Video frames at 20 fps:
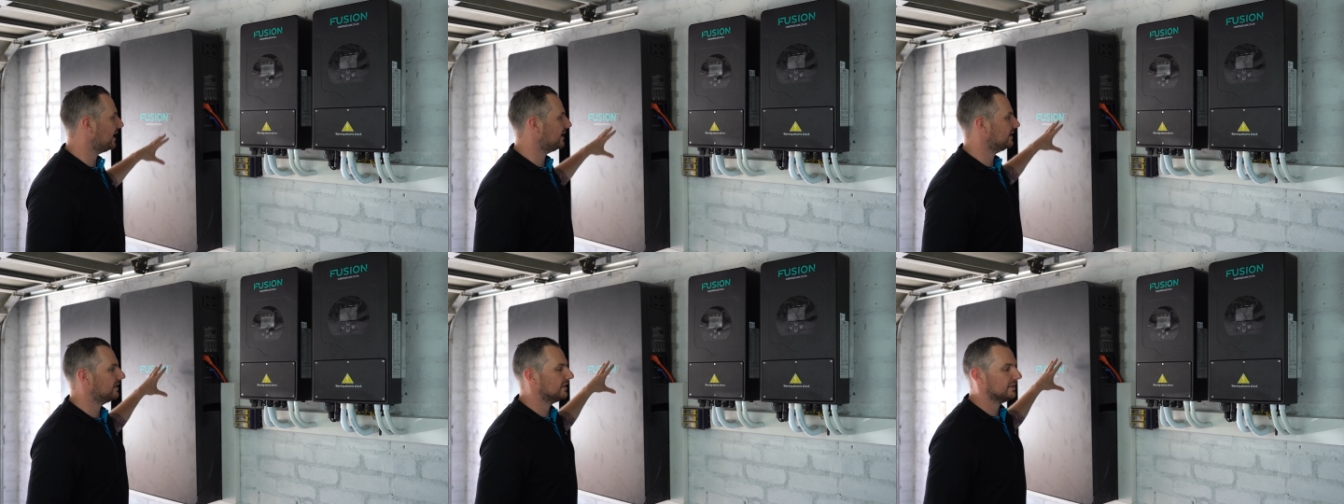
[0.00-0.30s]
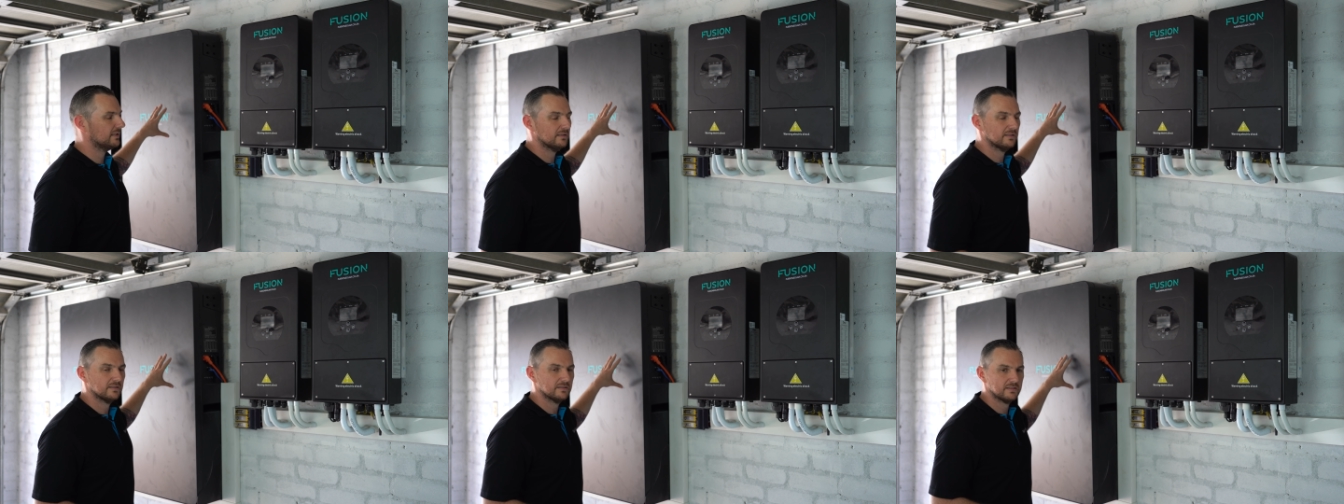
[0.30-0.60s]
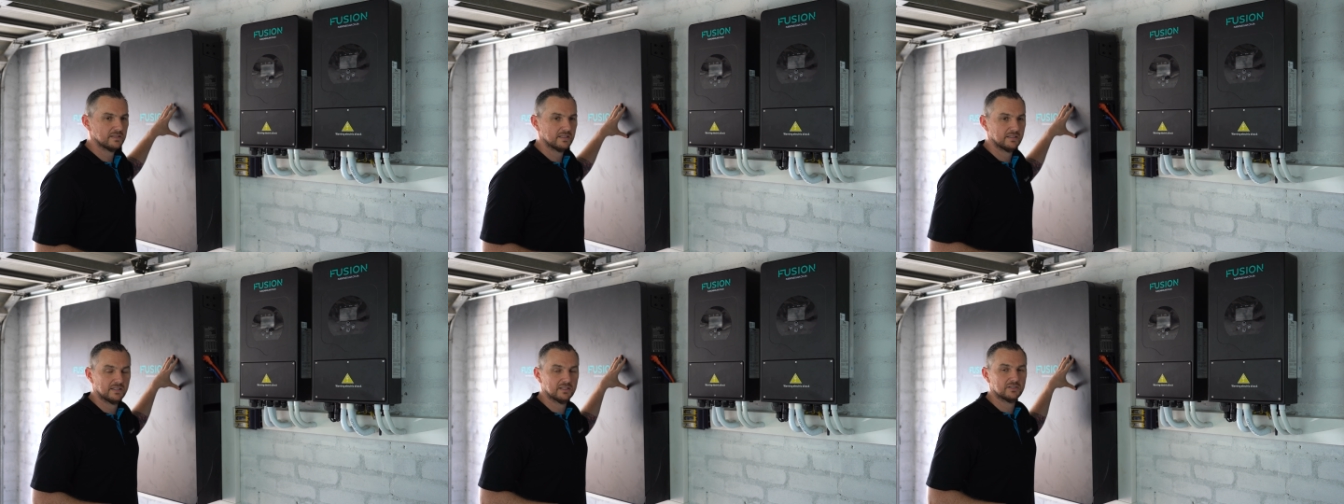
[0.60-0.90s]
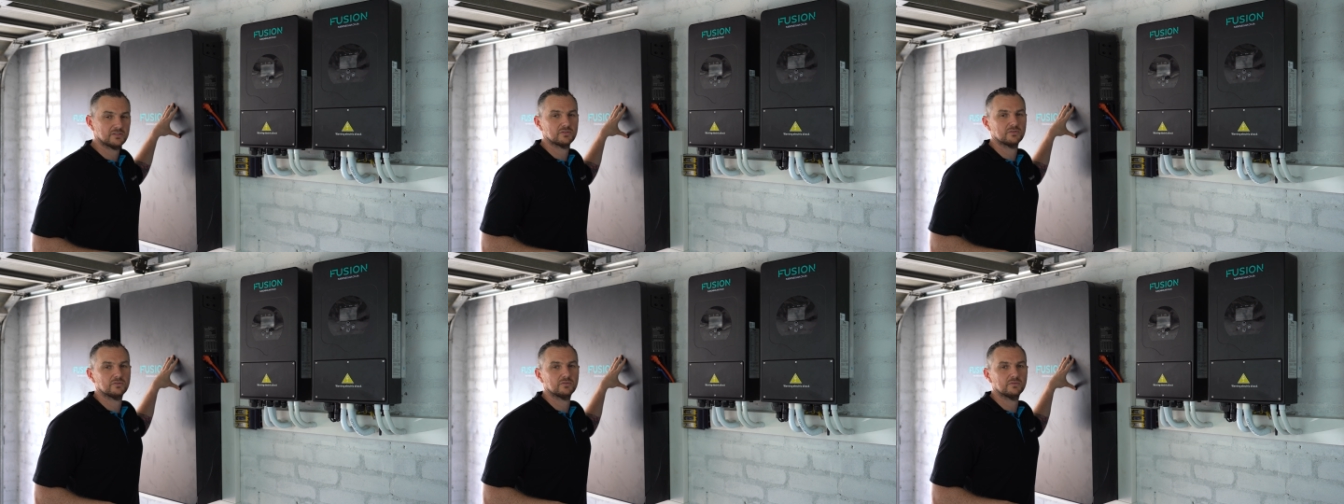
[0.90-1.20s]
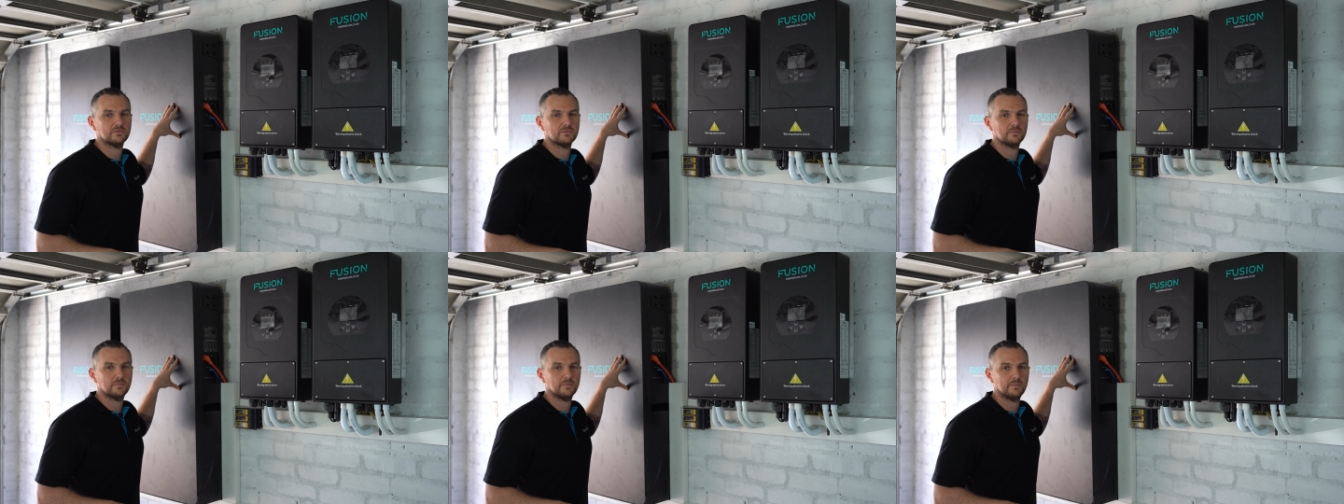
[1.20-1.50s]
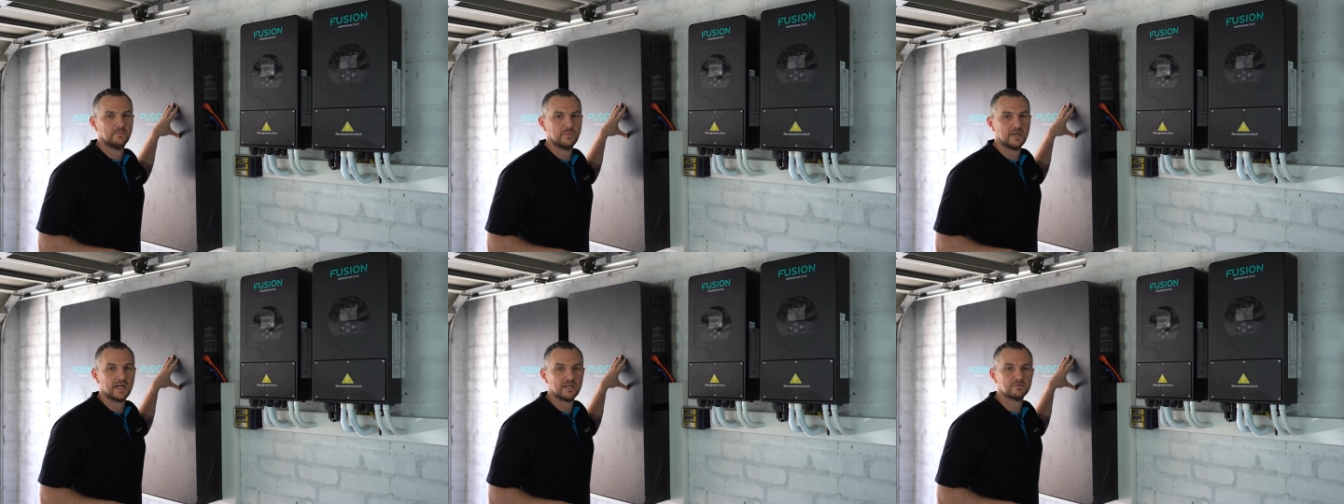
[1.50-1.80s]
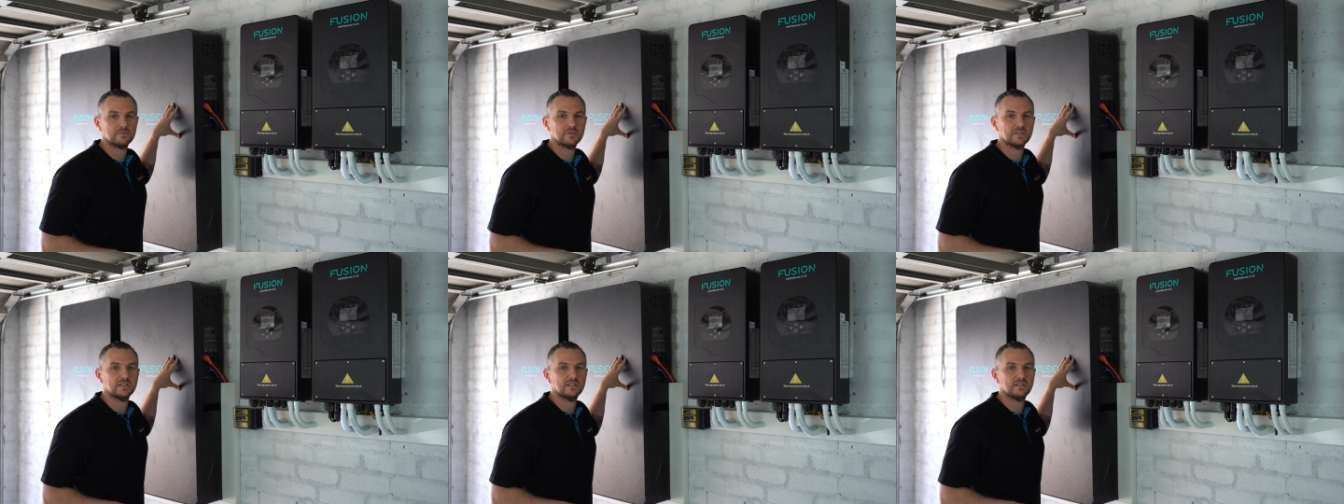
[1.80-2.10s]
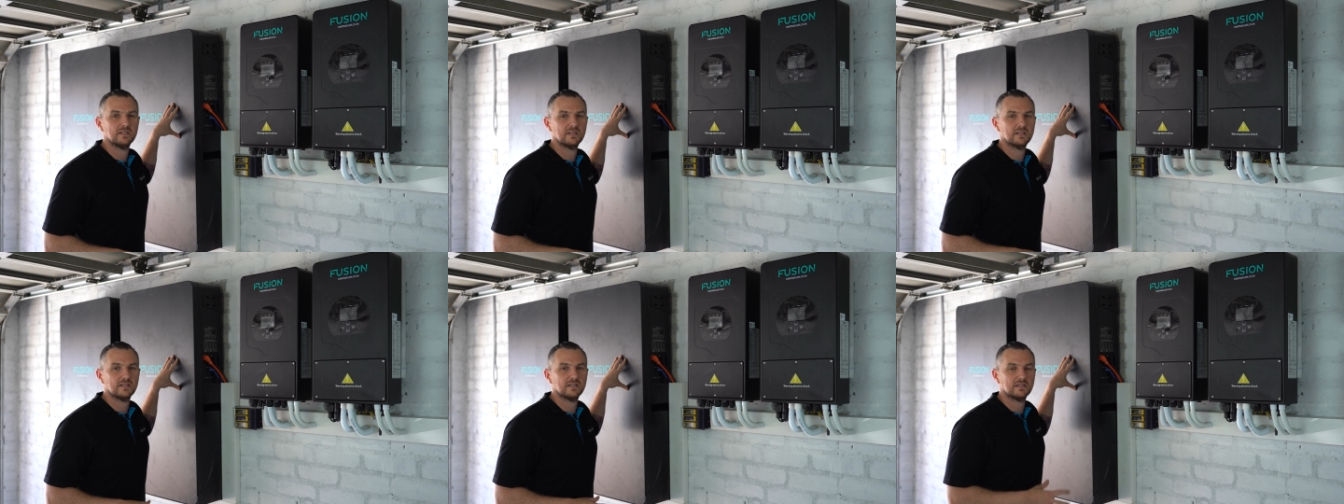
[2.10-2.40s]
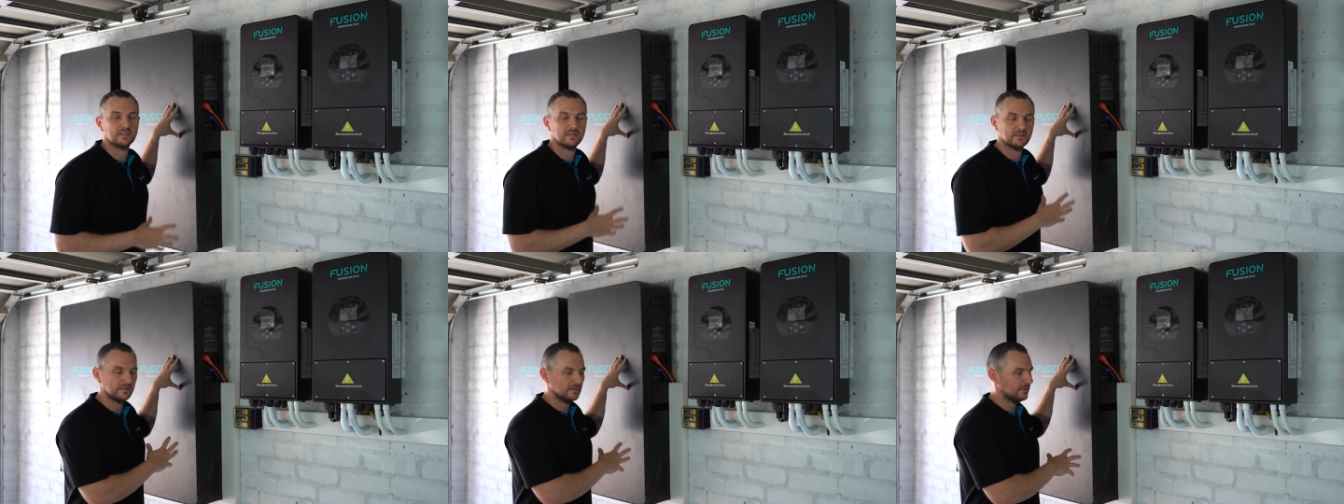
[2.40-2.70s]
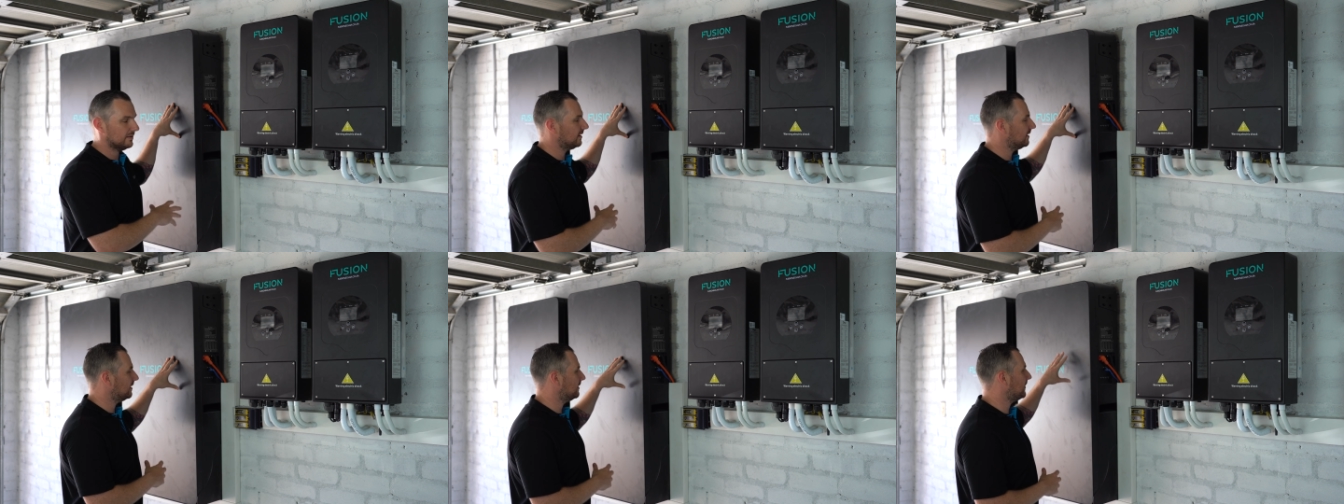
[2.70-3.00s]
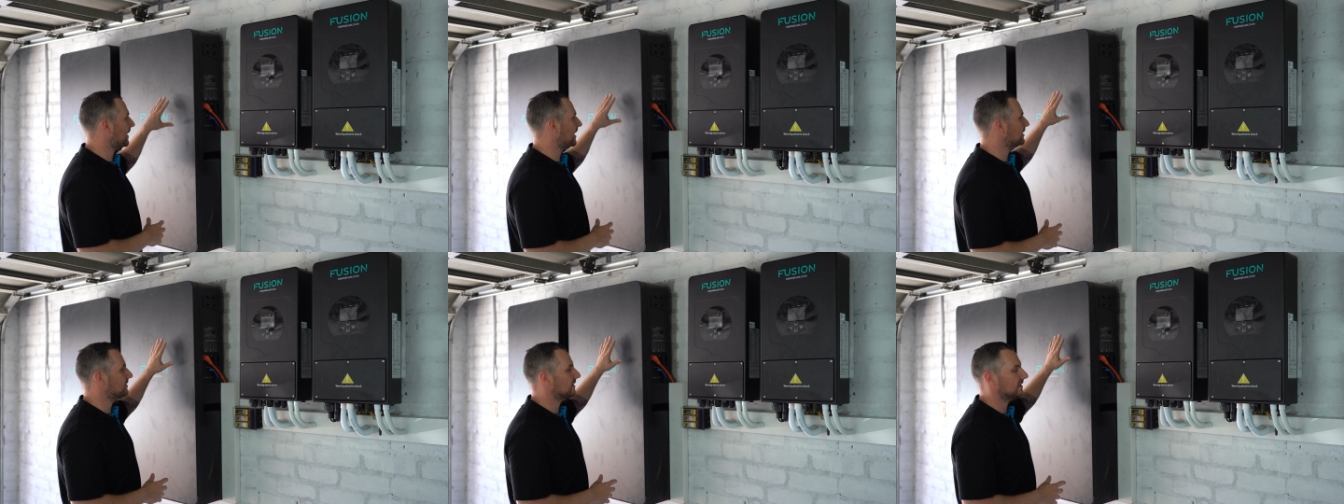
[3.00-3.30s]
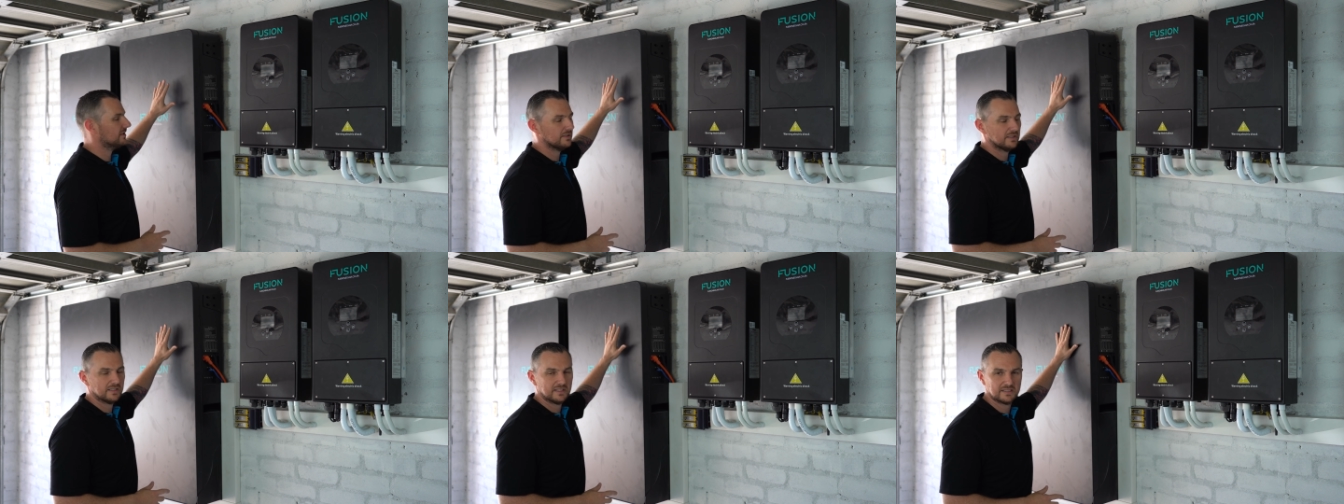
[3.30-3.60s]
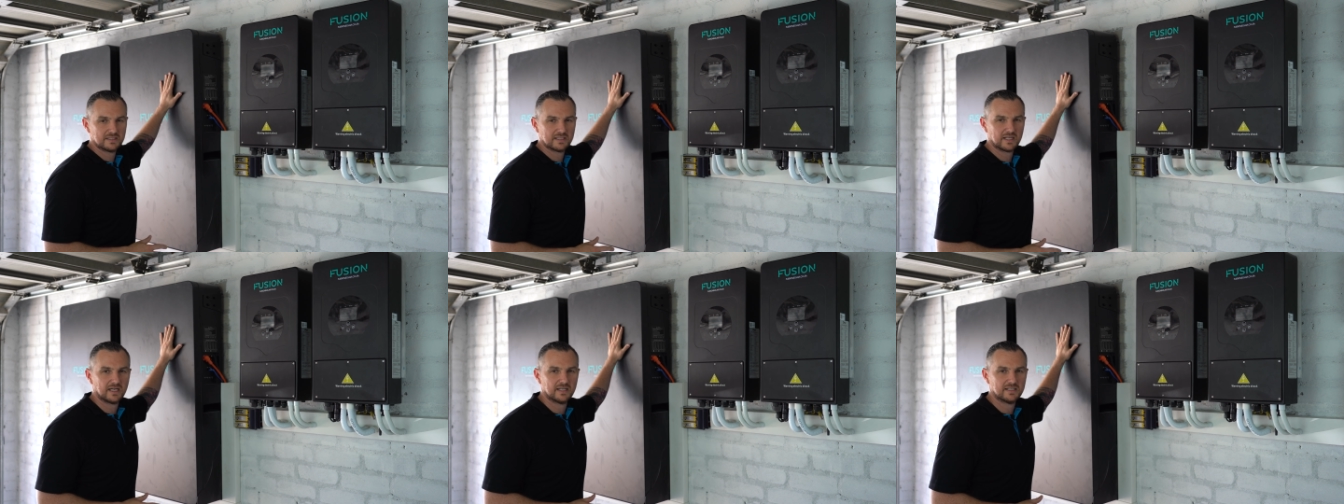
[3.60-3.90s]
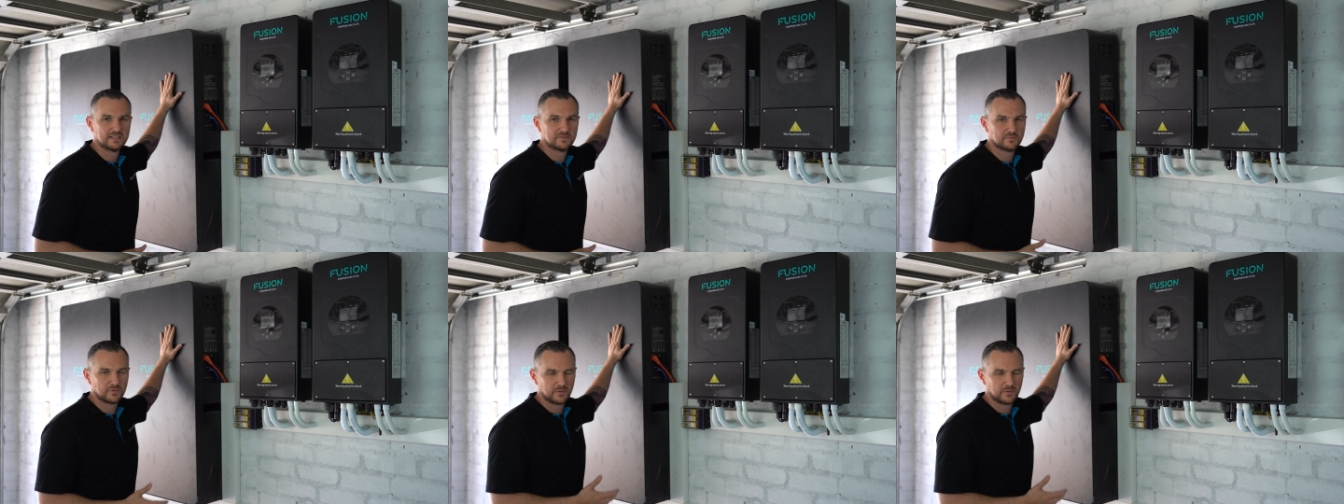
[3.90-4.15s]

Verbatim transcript: adding additional battery uh, uh, battery to these guys.